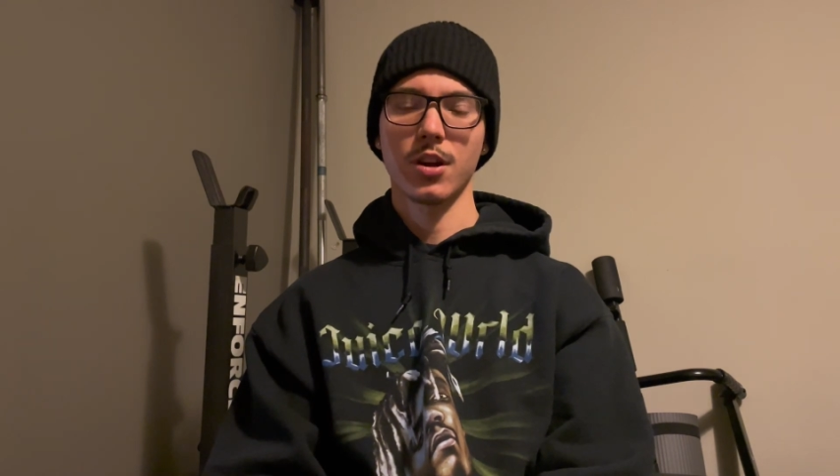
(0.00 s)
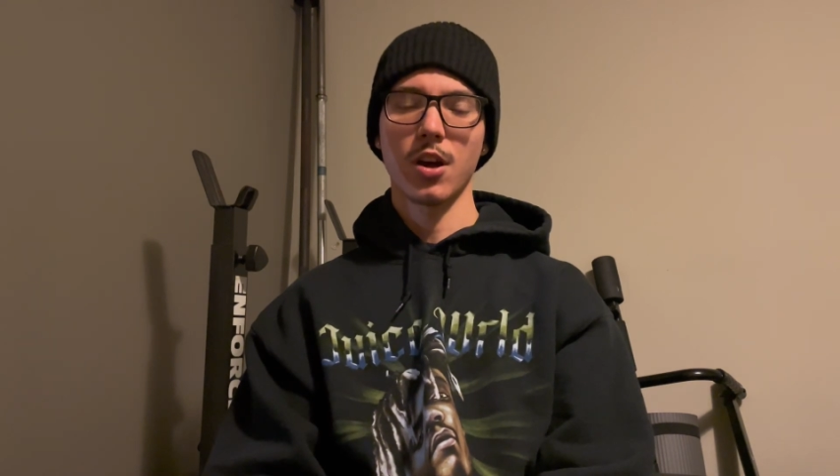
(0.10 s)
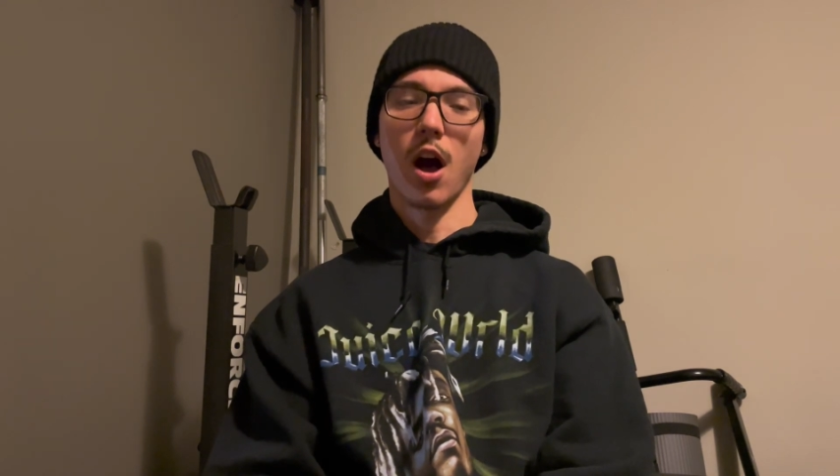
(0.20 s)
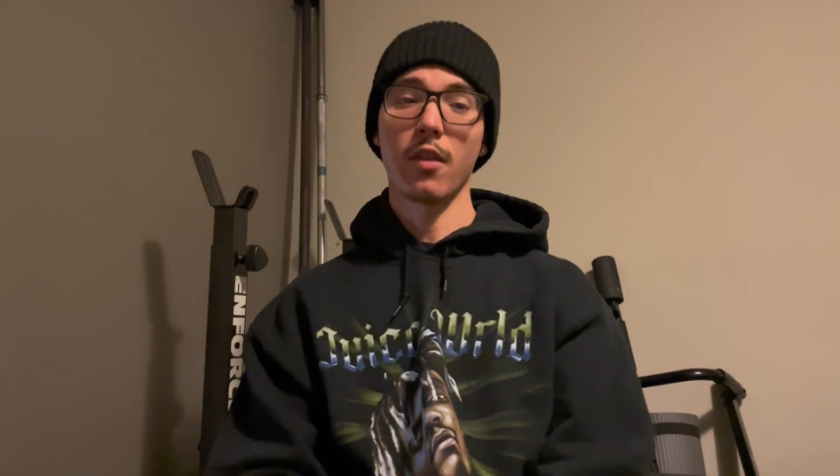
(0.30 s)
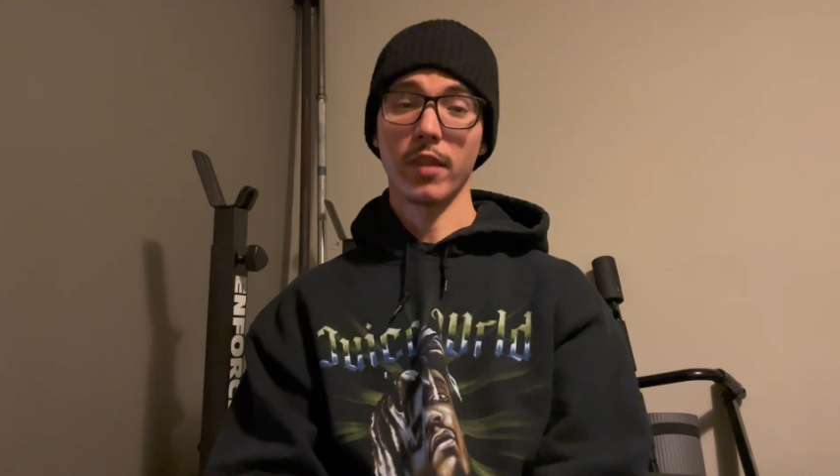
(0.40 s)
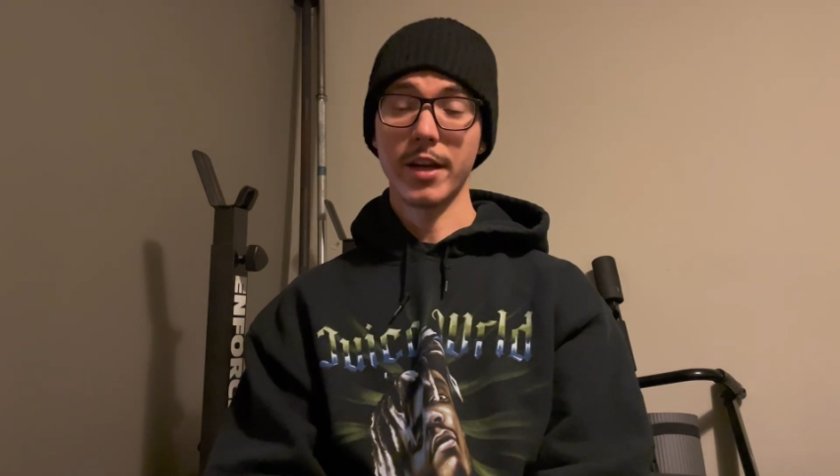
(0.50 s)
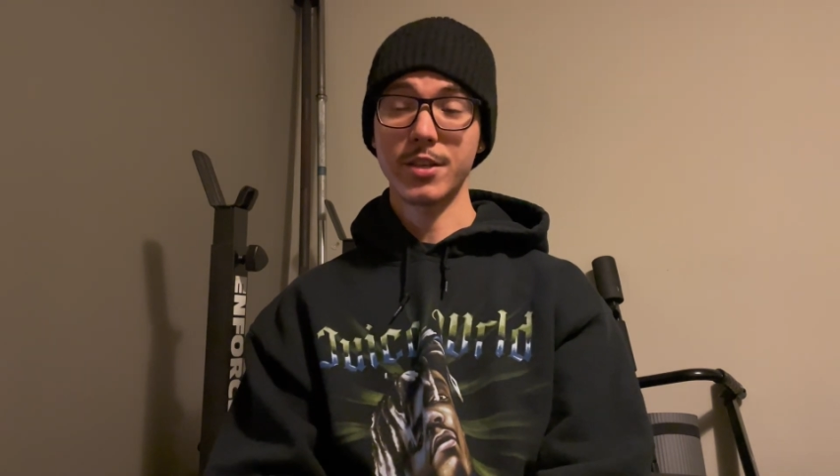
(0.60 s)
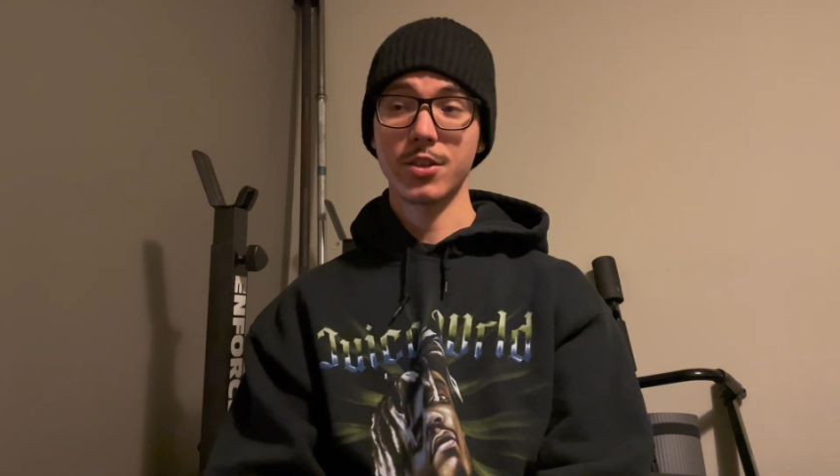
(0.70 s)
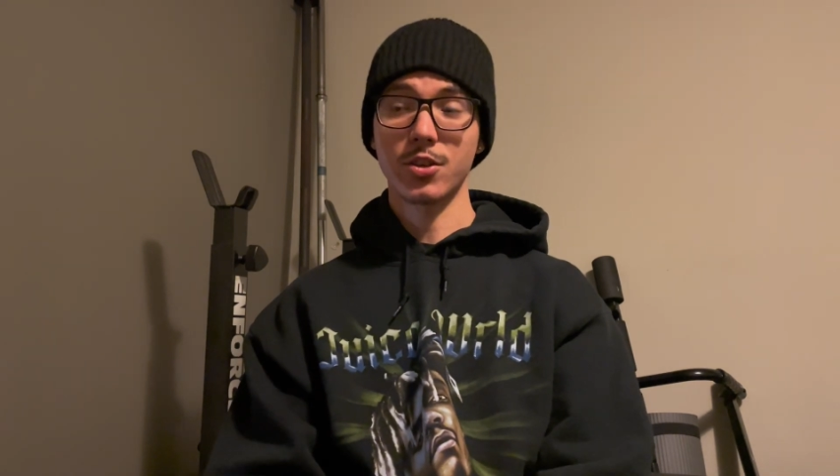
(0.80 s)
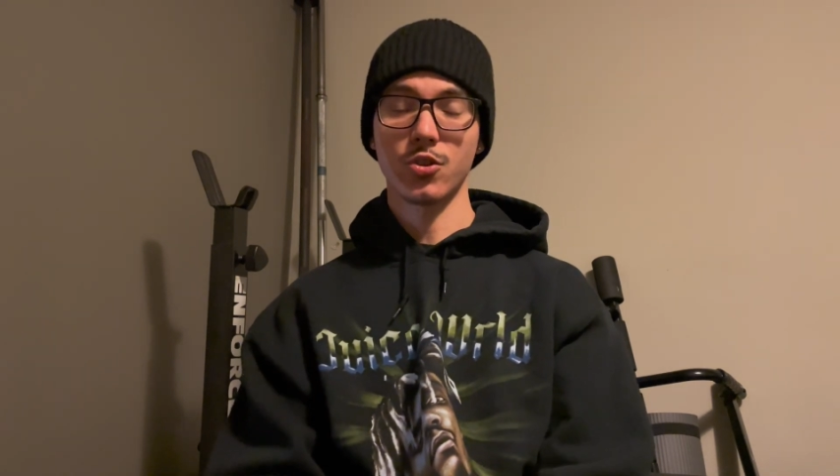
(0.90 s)

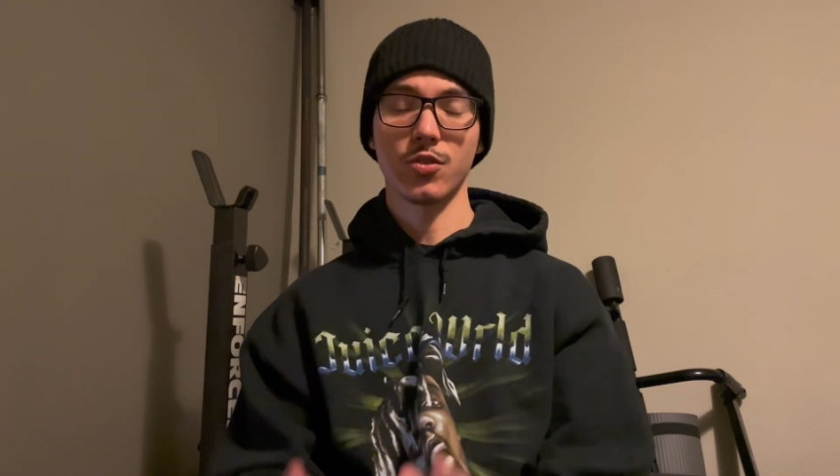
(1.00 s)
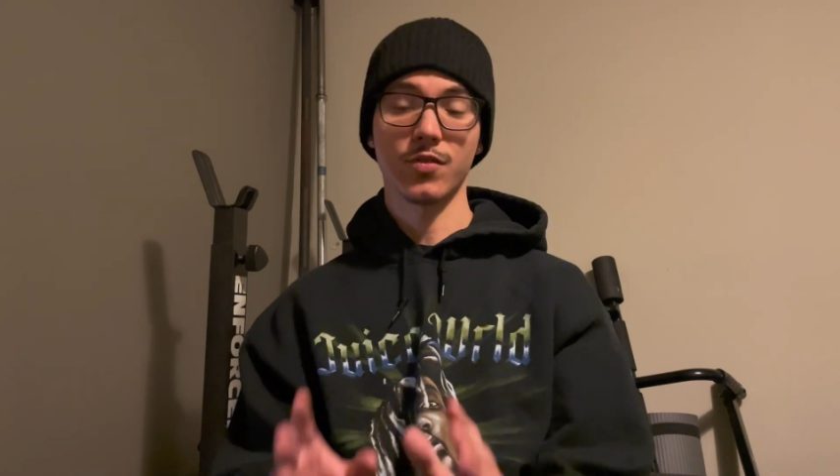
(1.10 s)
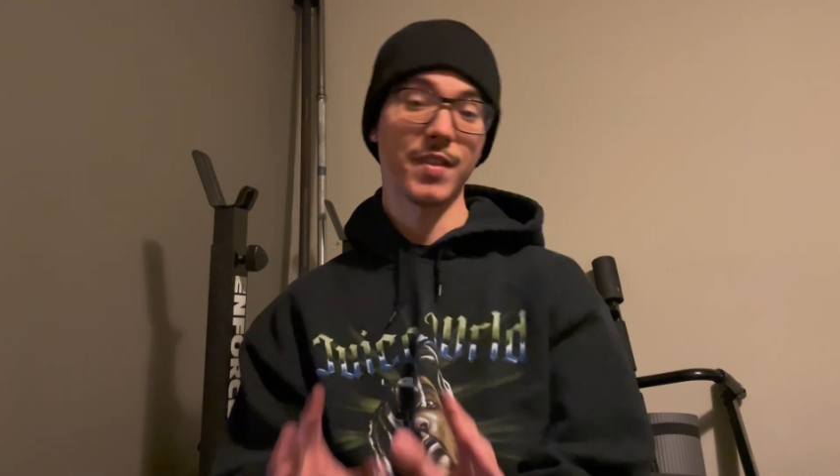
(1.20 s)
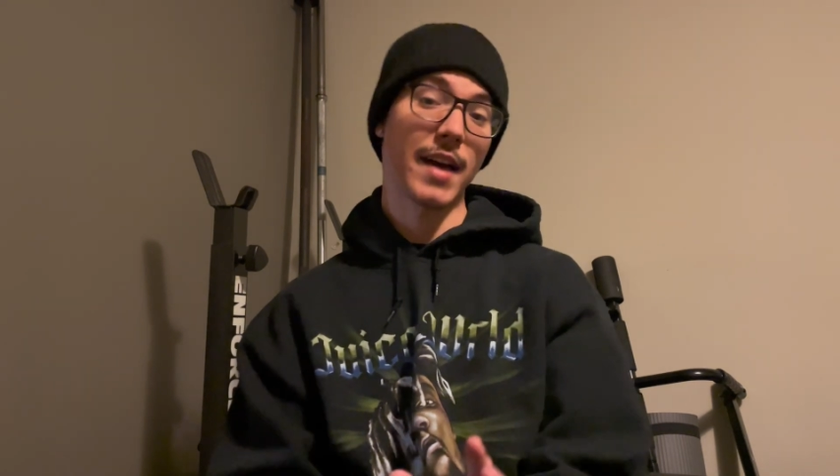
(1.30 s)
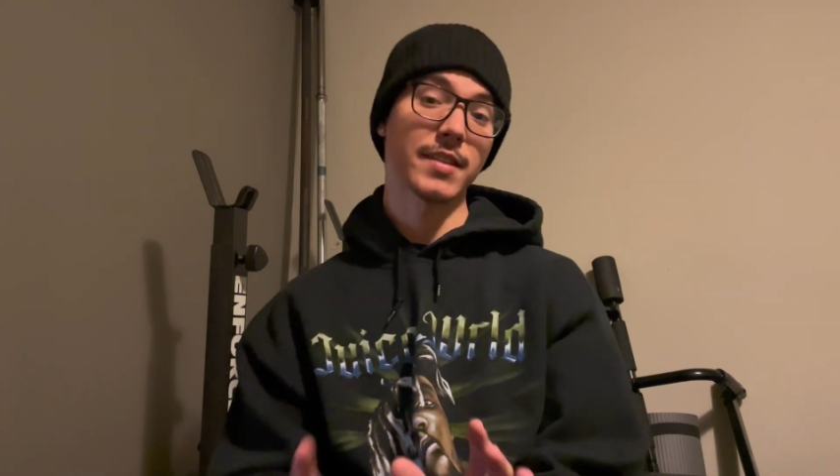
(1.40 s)
unless that's